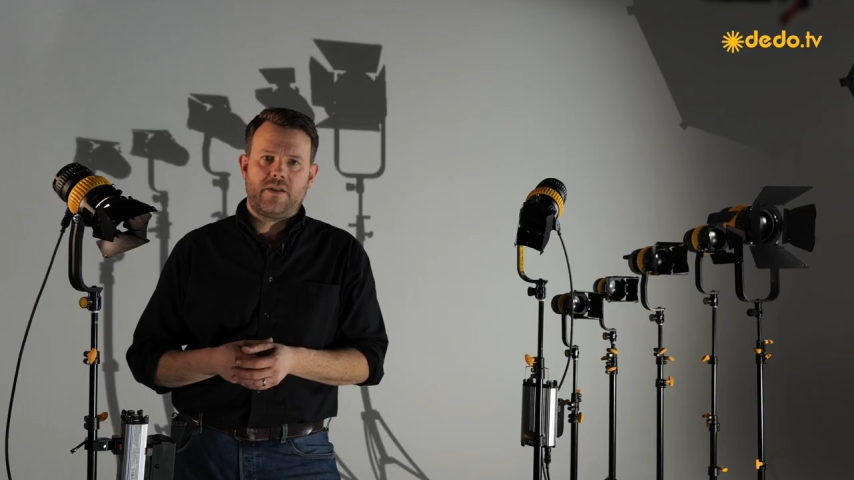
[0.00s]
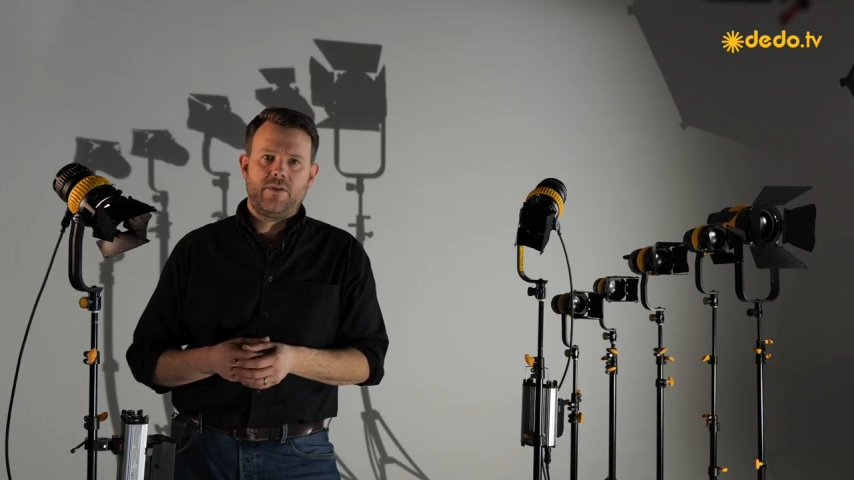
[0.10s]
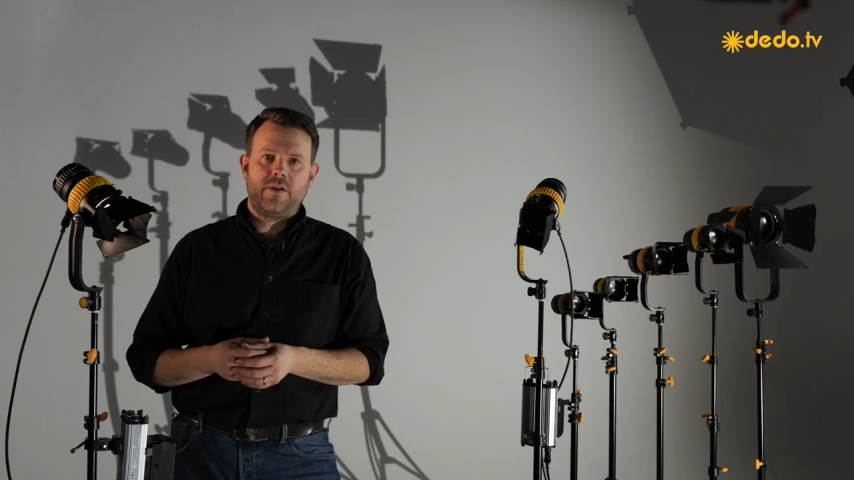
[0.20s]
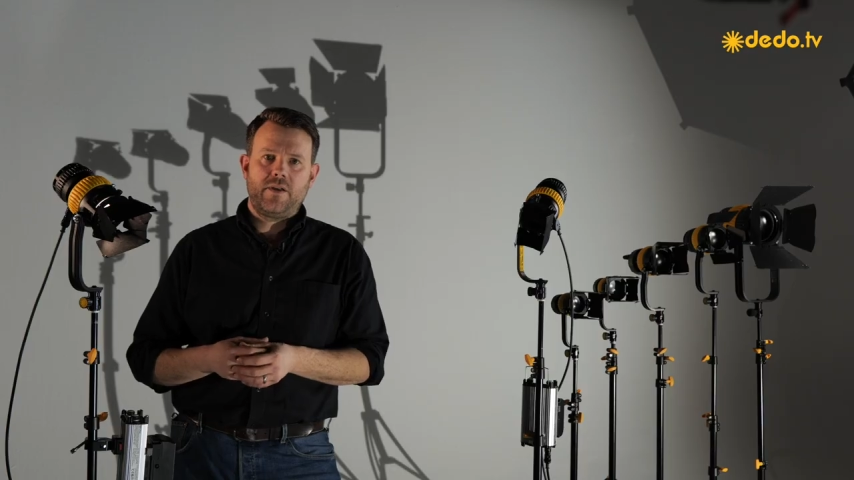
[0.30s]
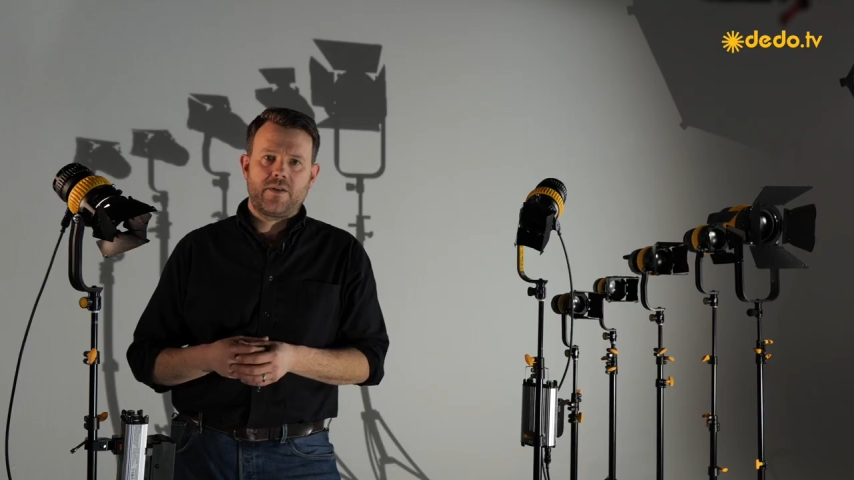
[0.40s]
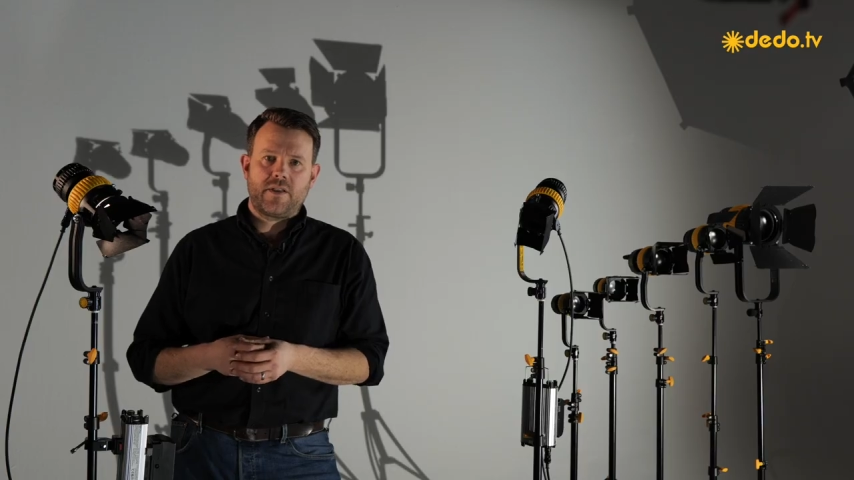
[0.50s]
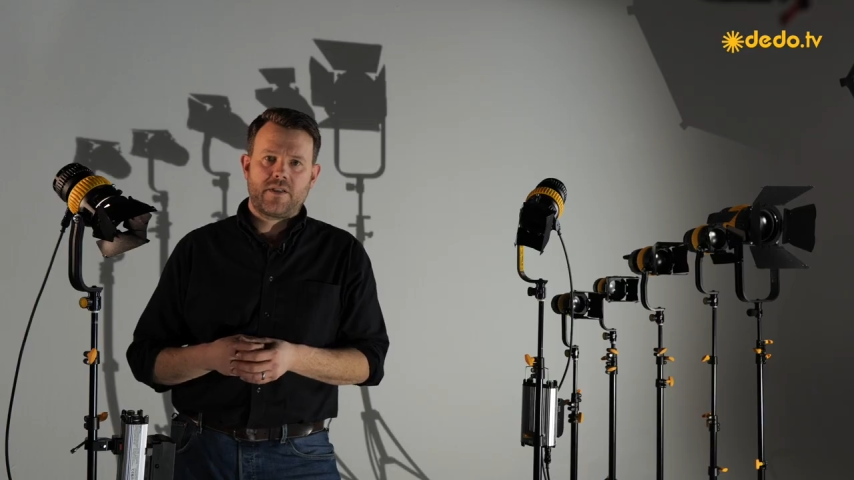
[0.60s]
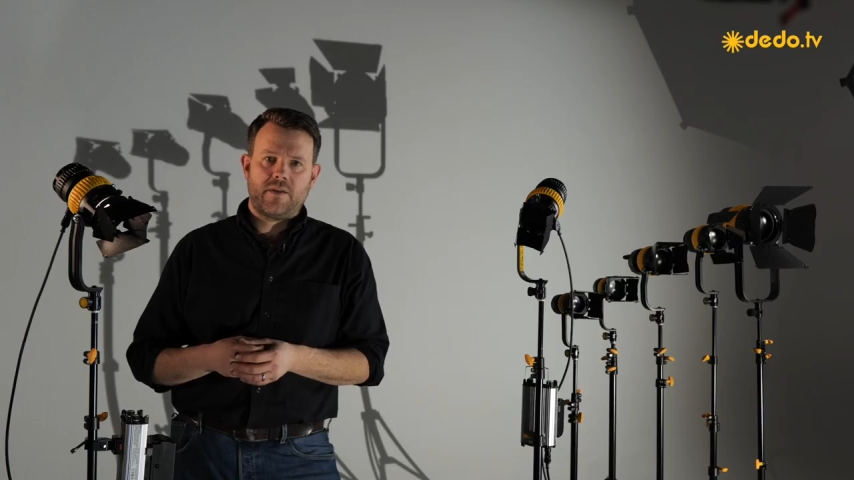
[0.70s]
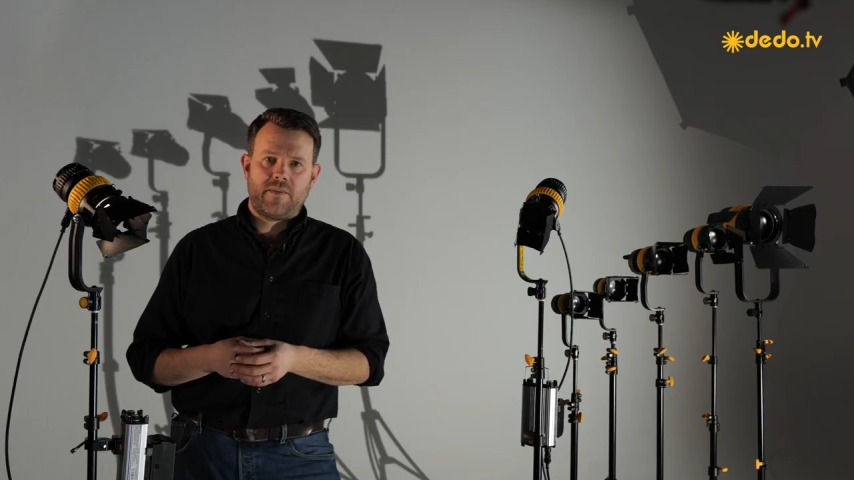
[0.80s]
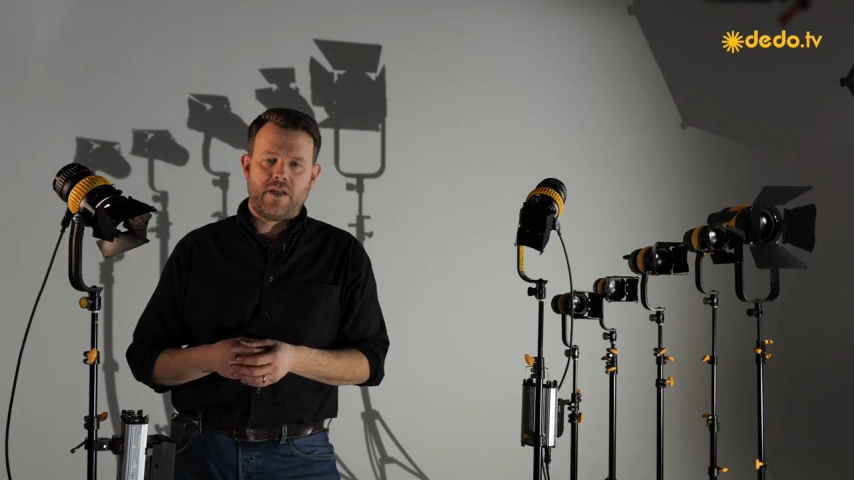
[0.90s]
new Neo
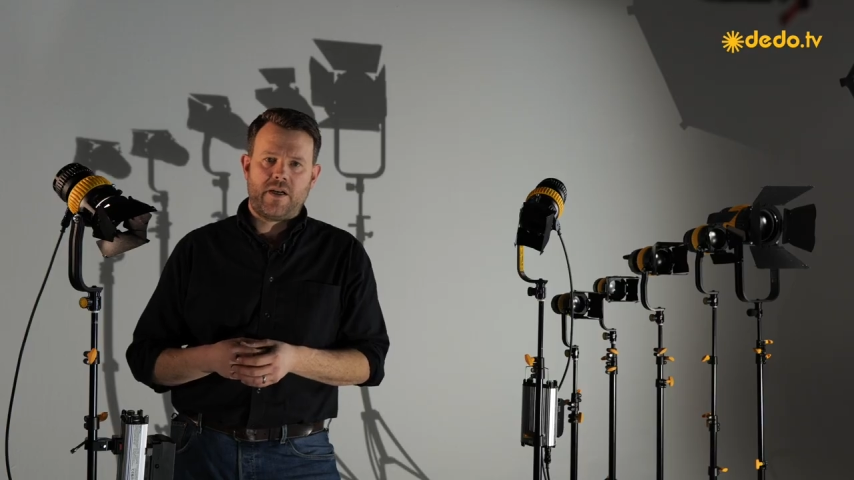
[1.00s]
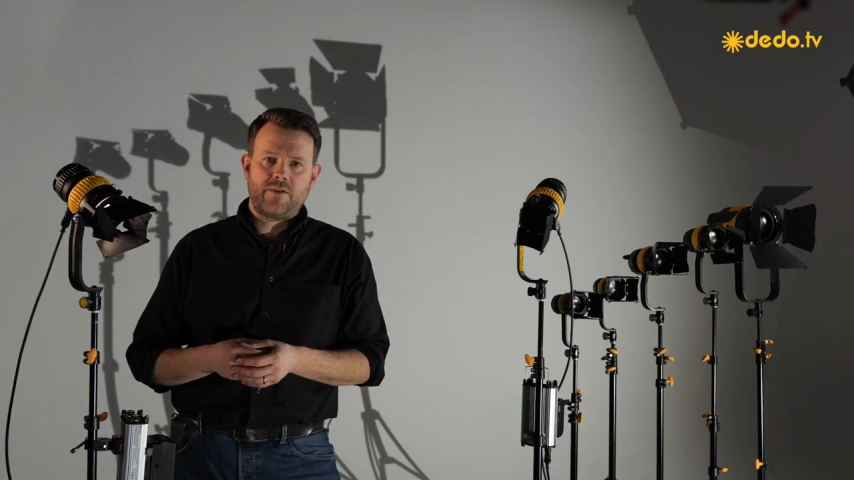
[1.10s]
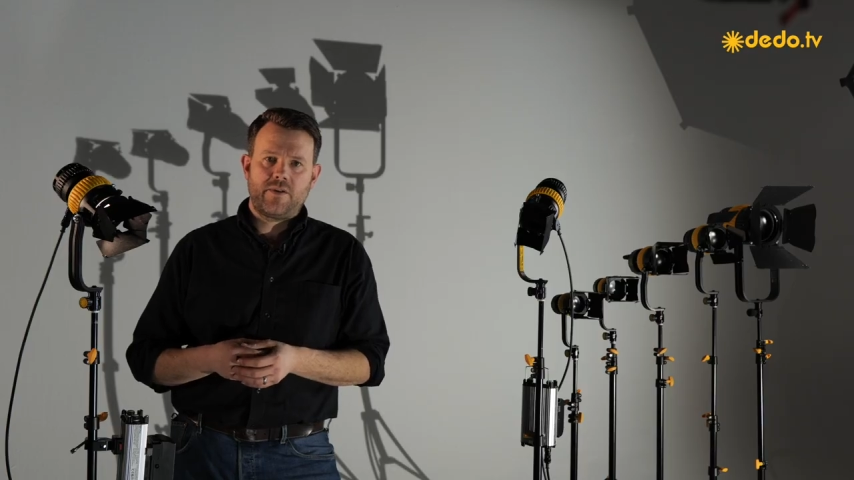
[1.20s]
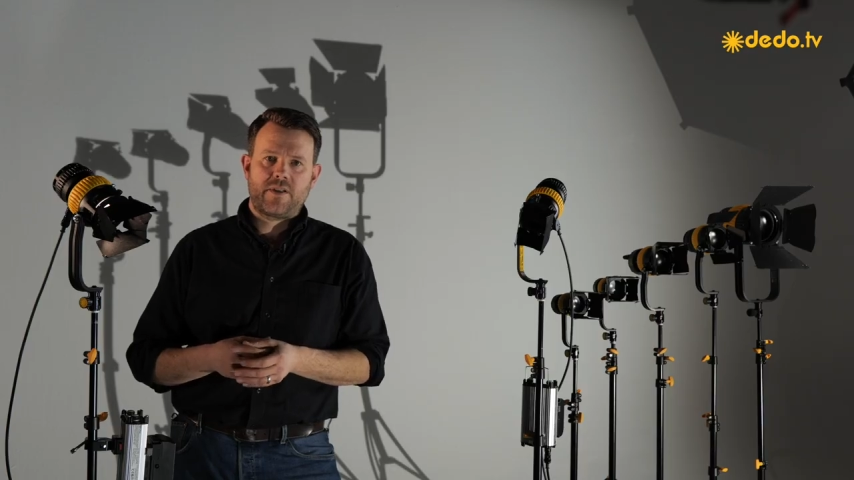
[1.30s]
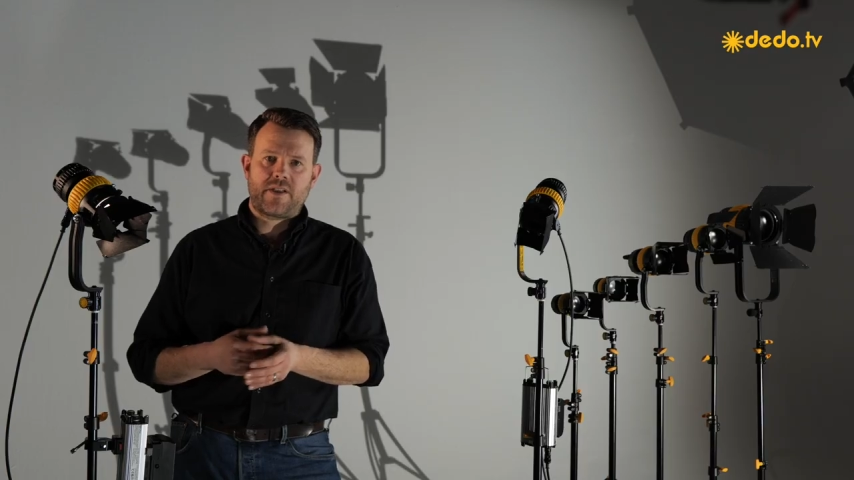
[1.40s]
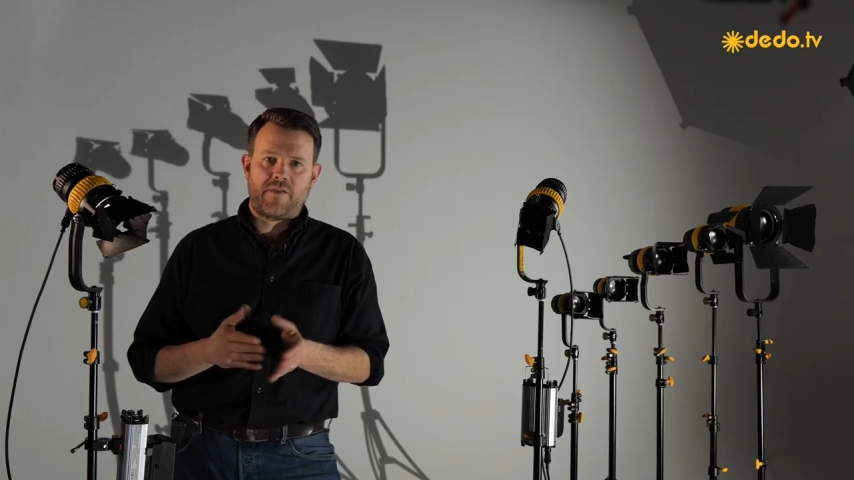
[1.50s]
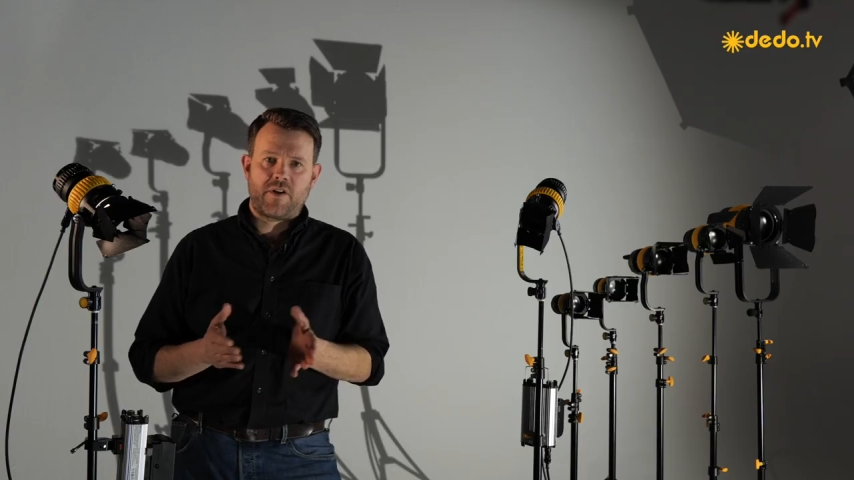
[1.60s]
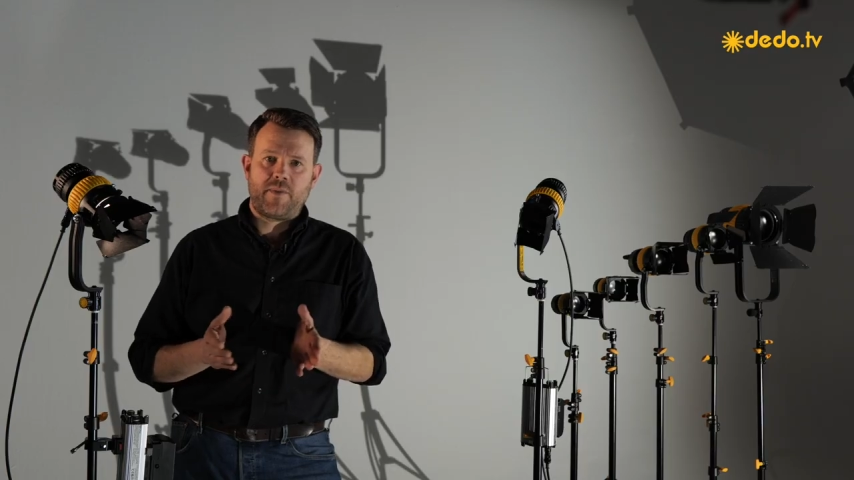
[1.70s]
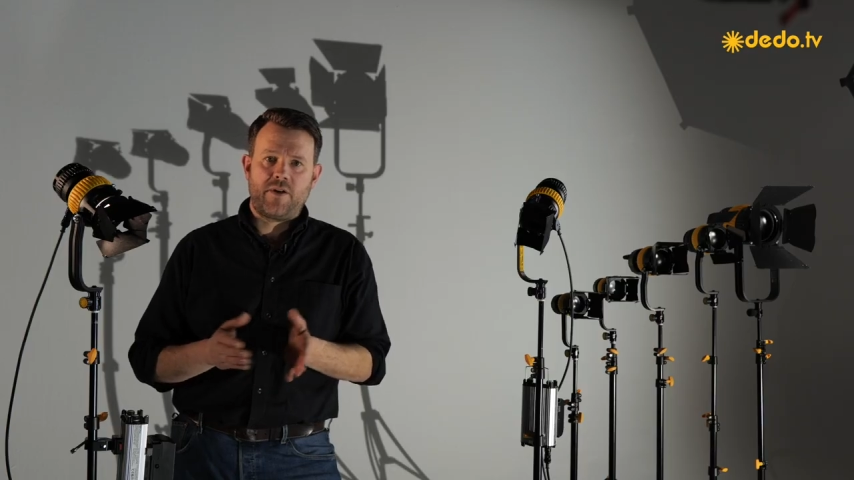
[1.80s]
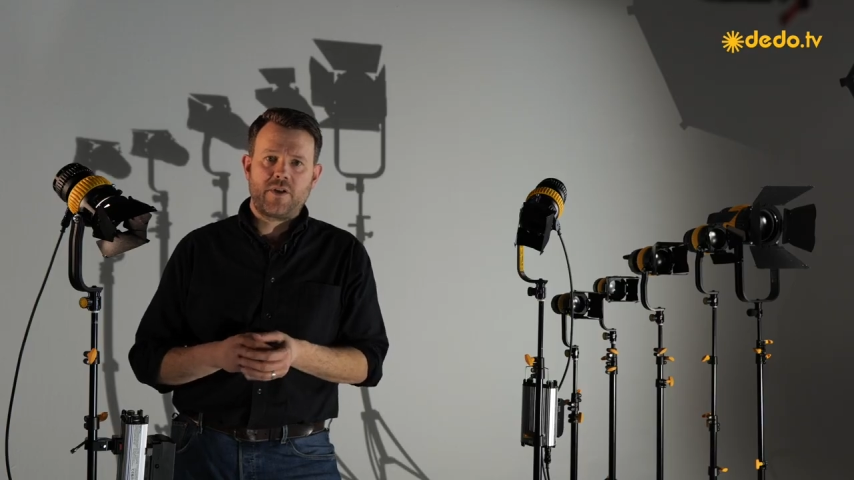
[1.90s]
system allow you
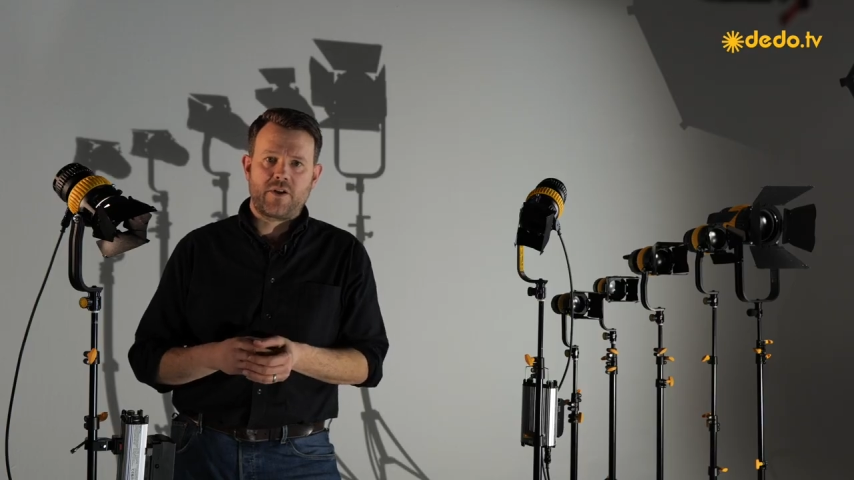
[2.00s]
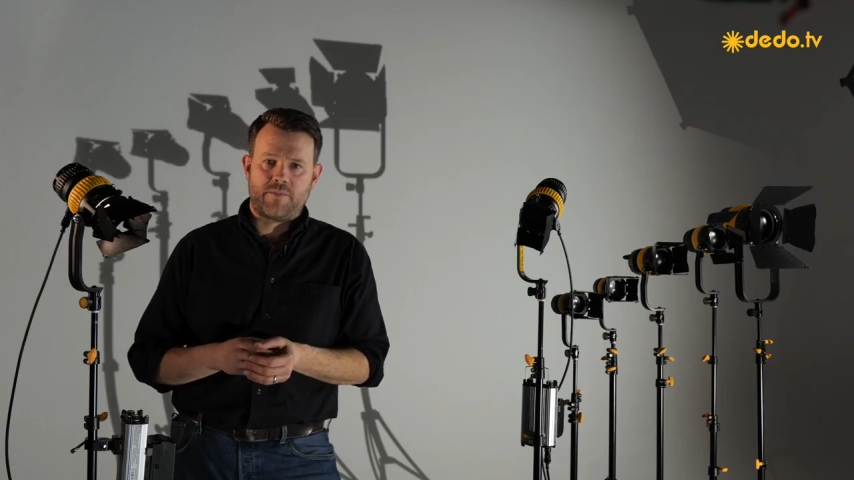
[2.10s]
several mounting